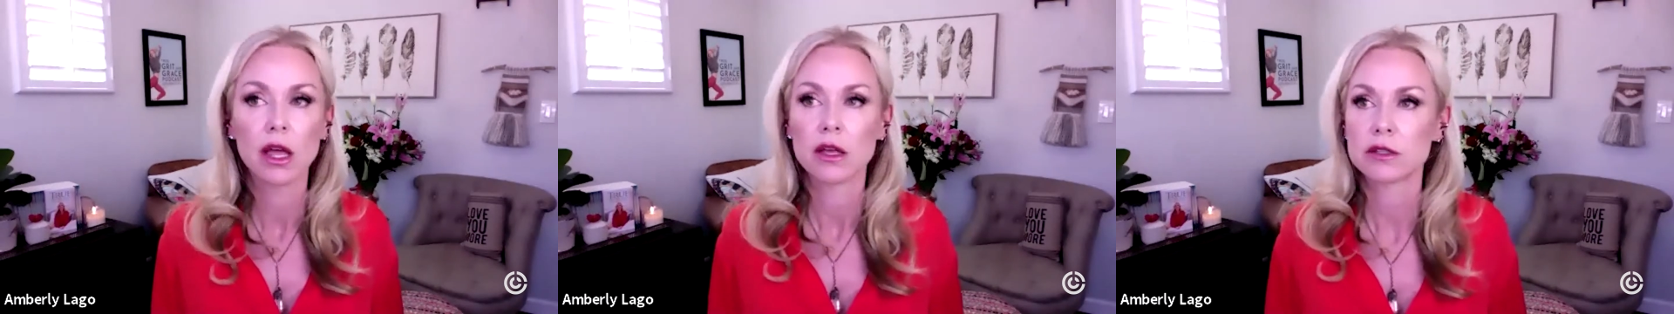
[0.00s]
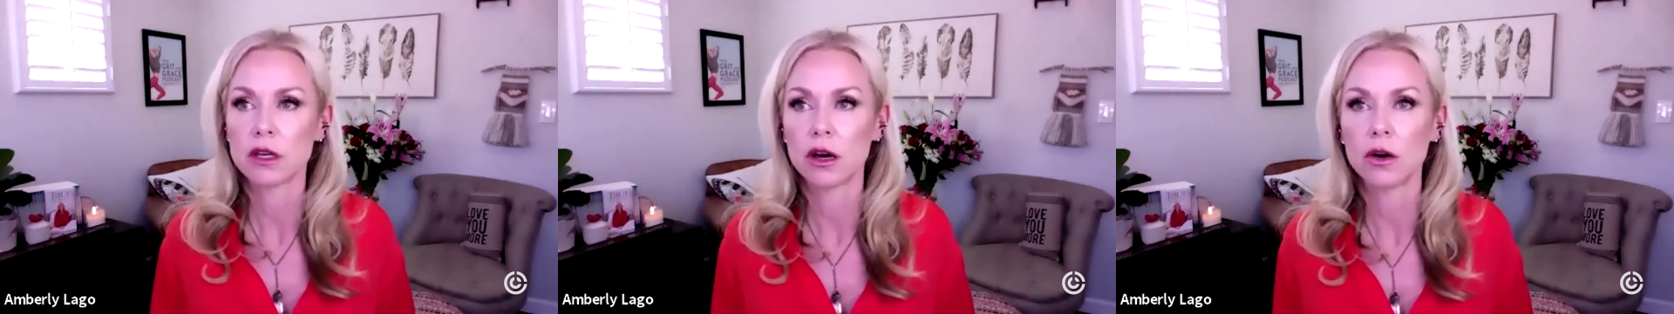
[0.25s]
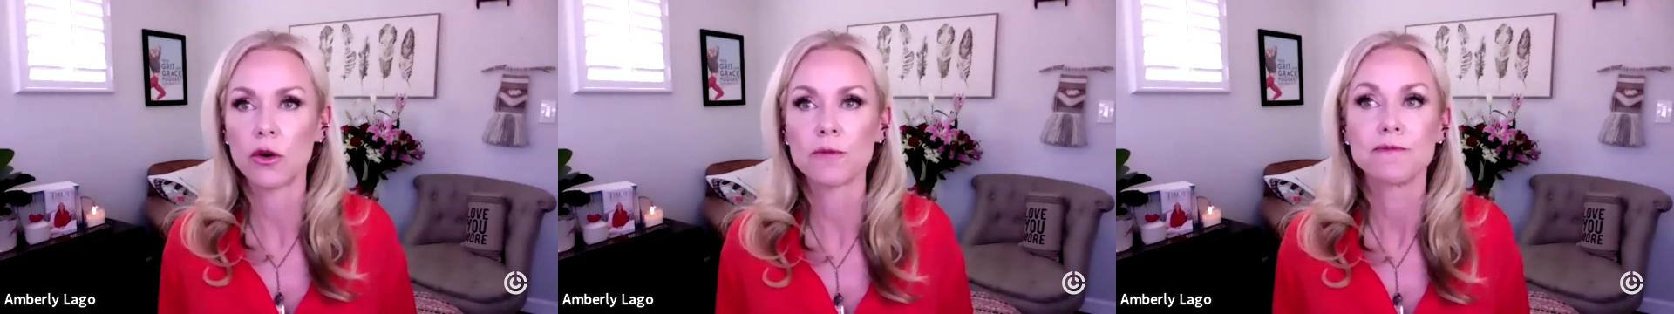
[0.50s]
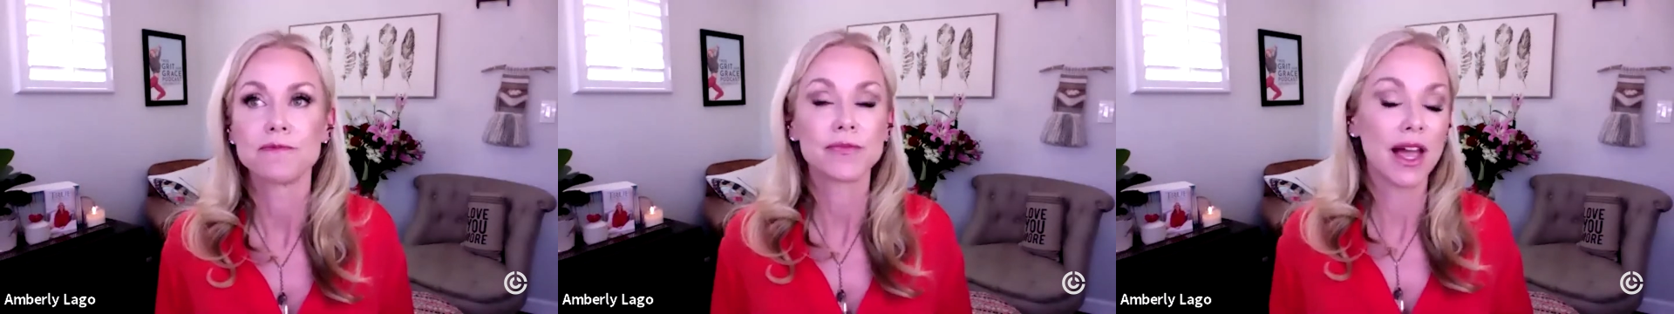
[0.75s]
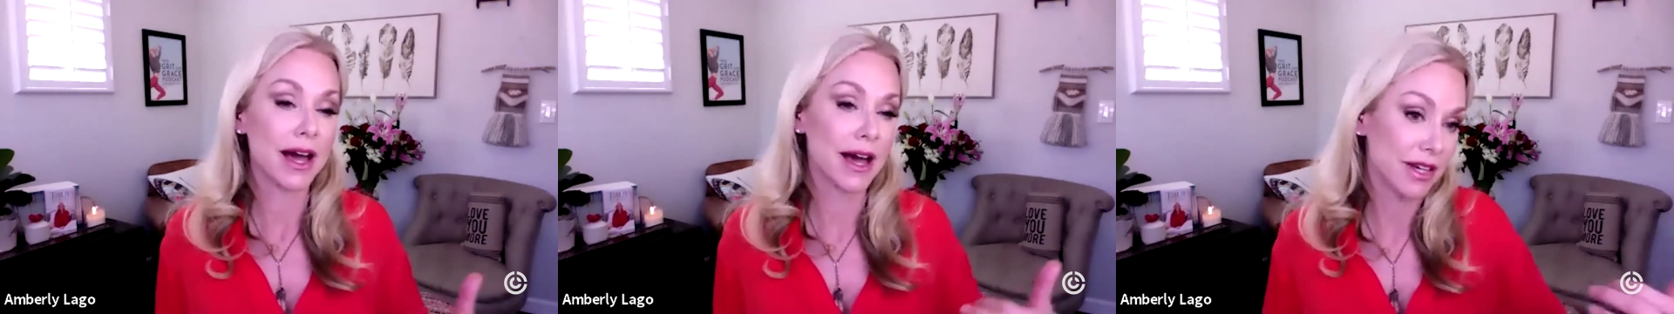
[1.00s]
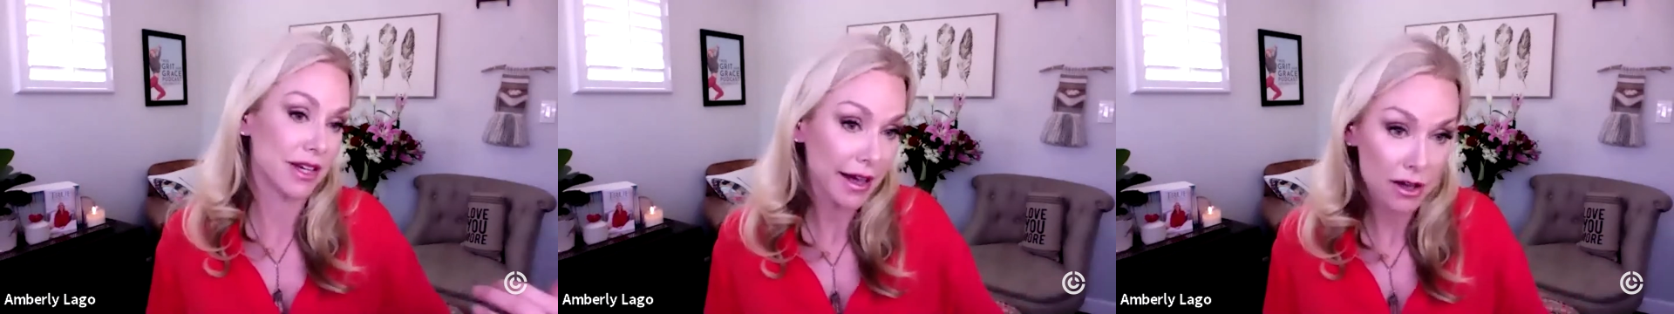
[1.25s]
So I have
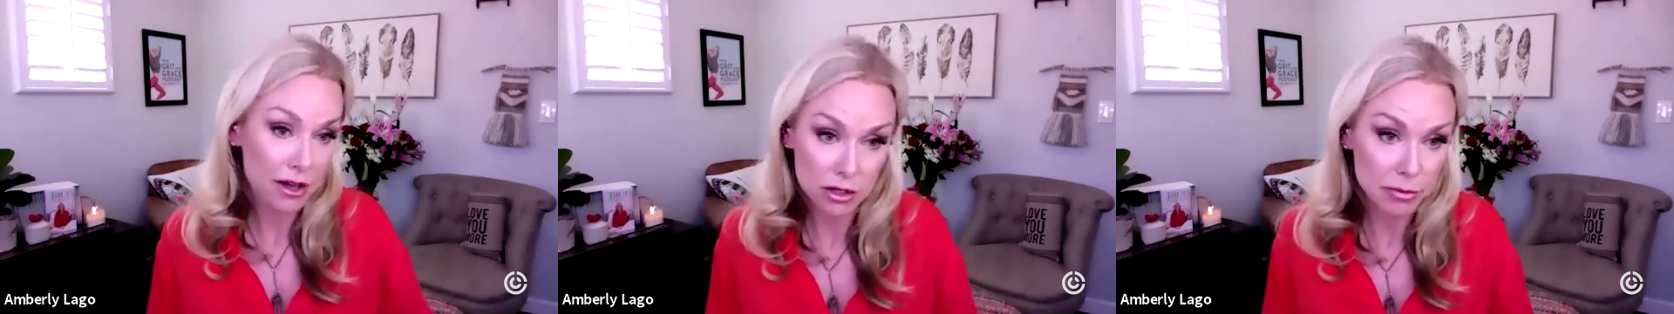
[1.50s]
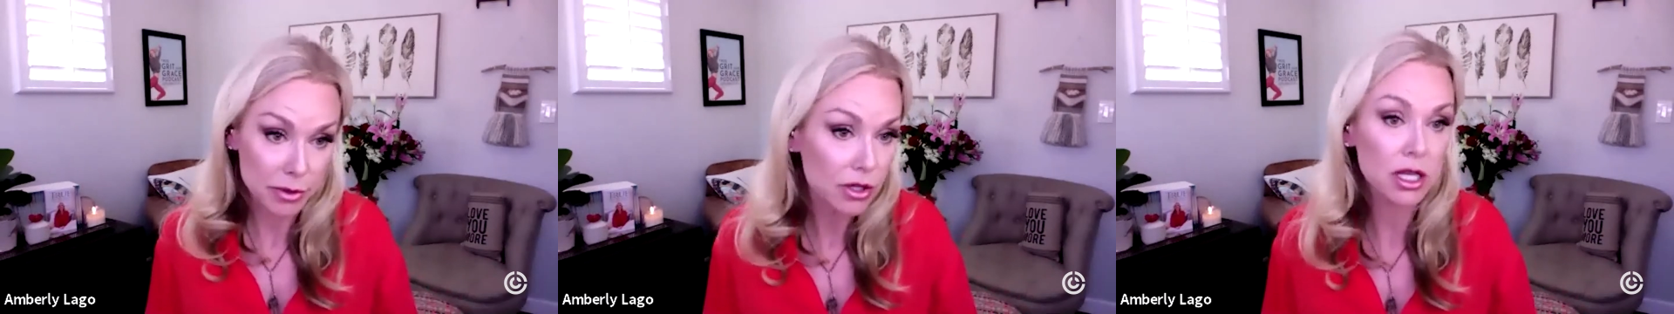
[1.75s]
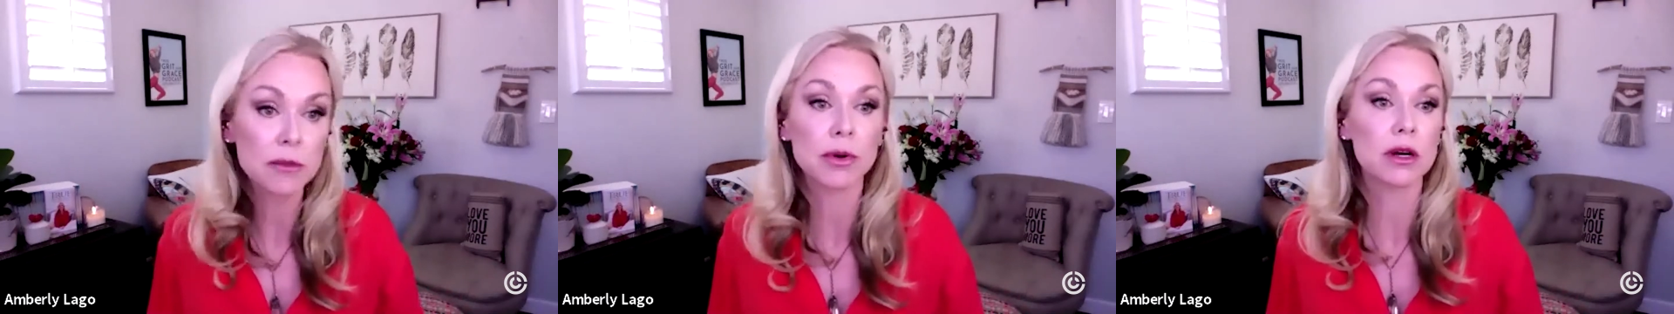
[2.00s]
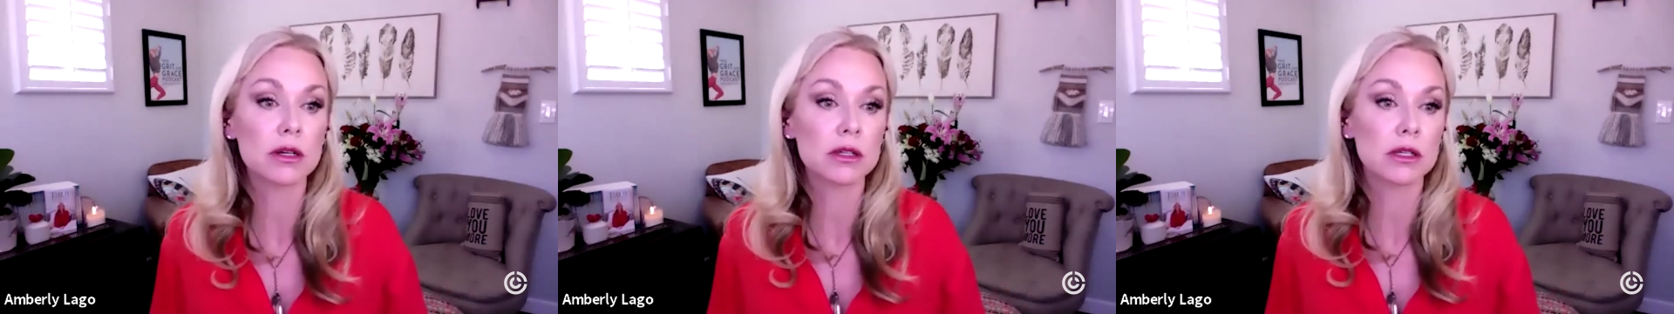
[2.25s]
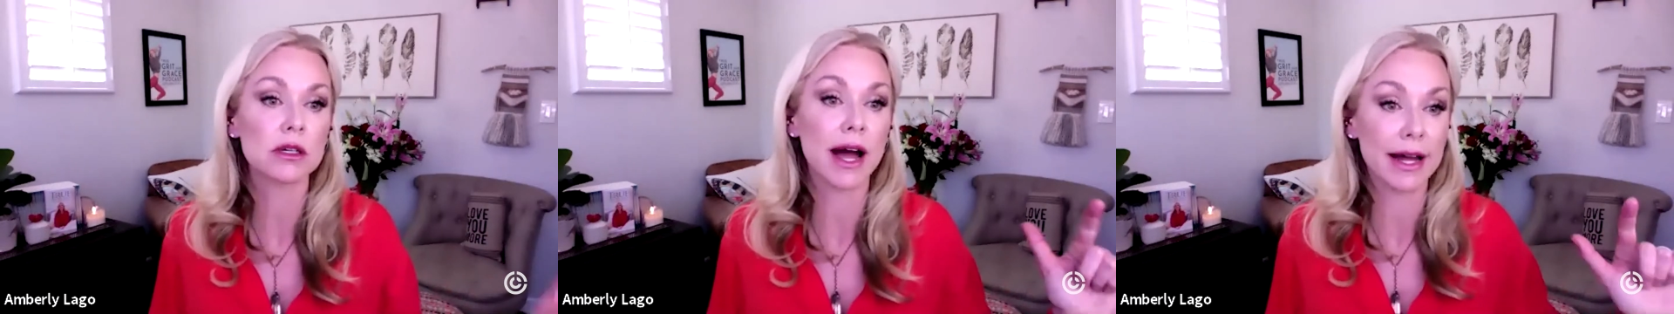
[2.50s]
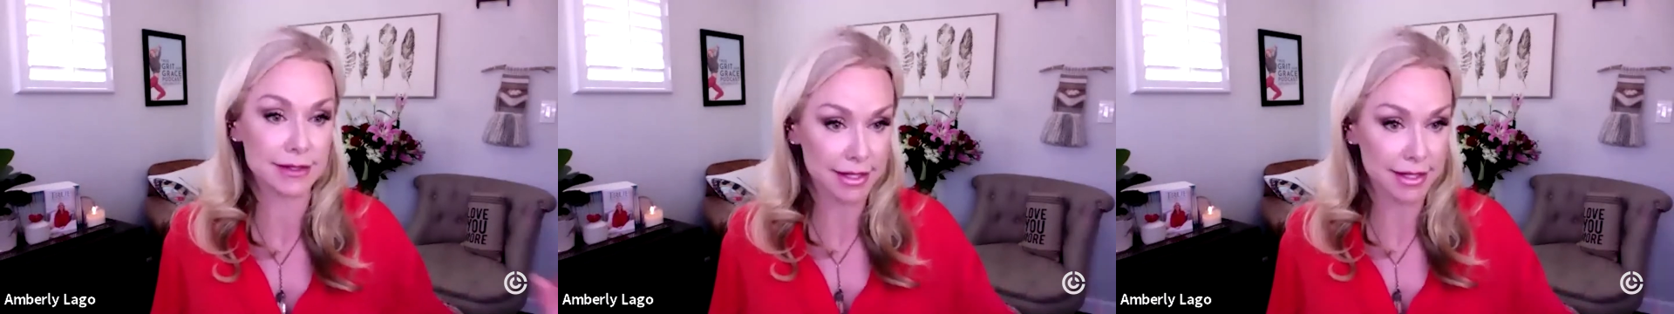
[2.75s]
an accountability partner. I
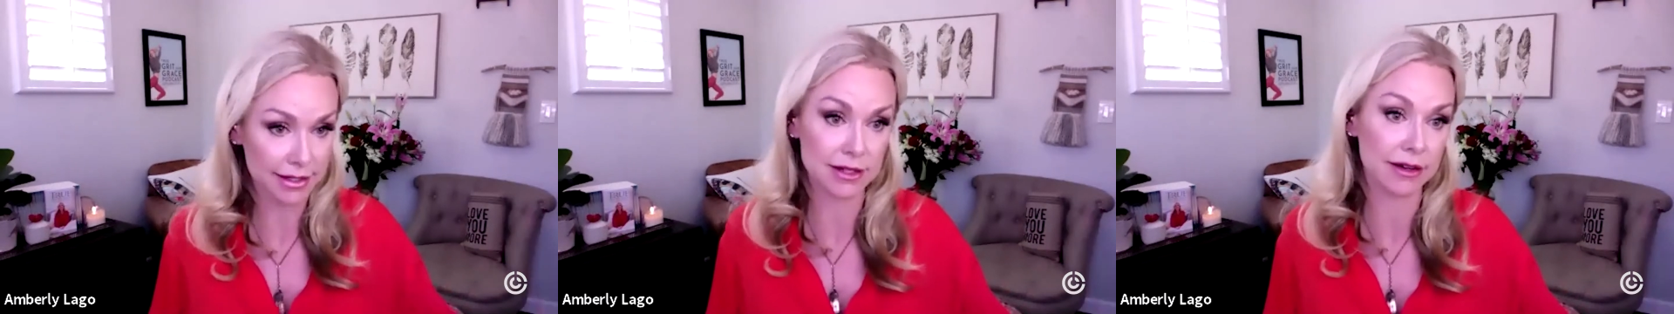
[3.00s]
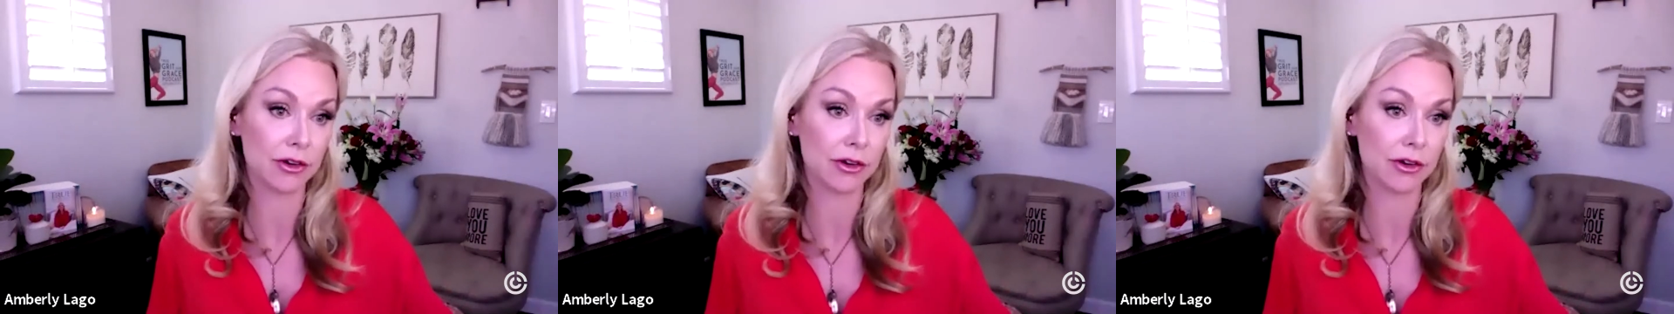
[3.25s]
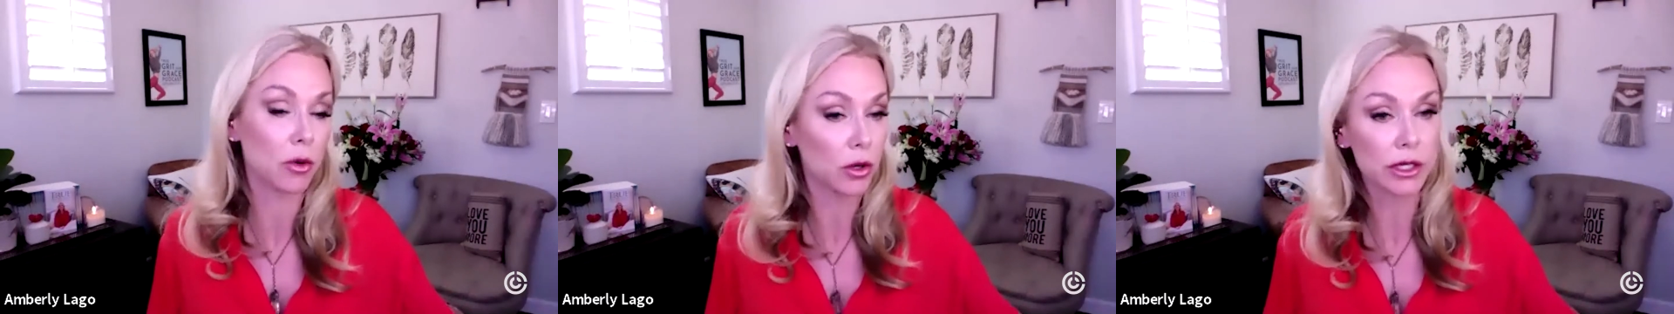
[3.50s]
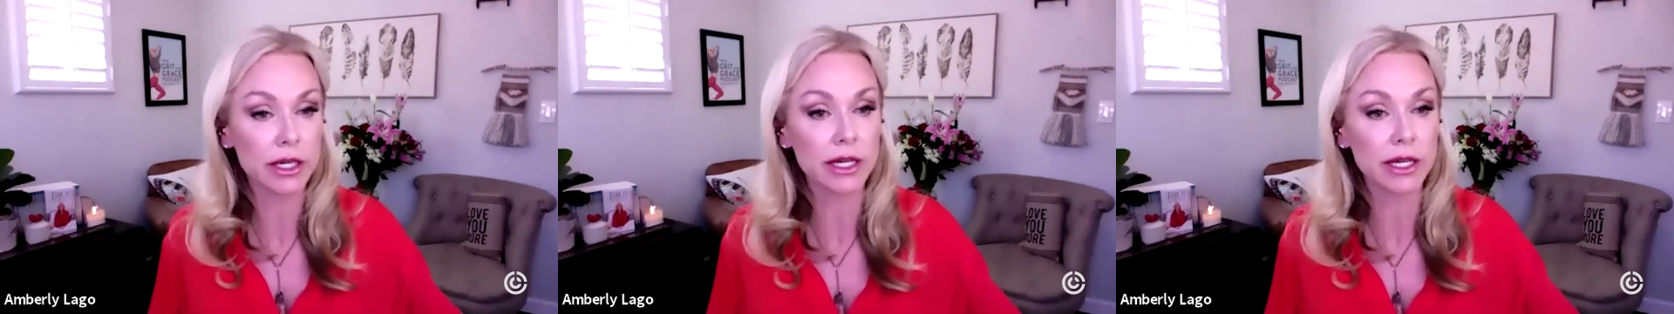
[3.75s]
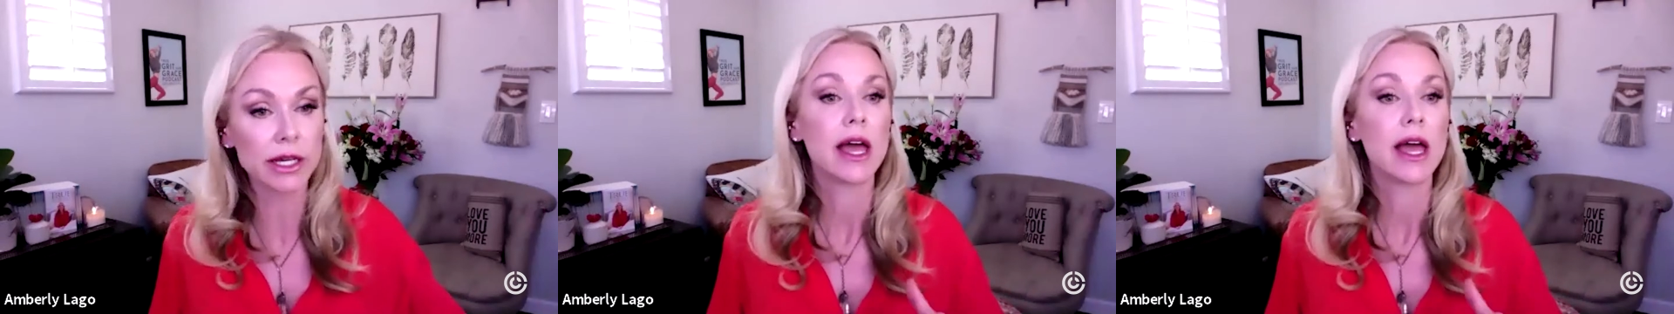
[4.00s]
text every morning.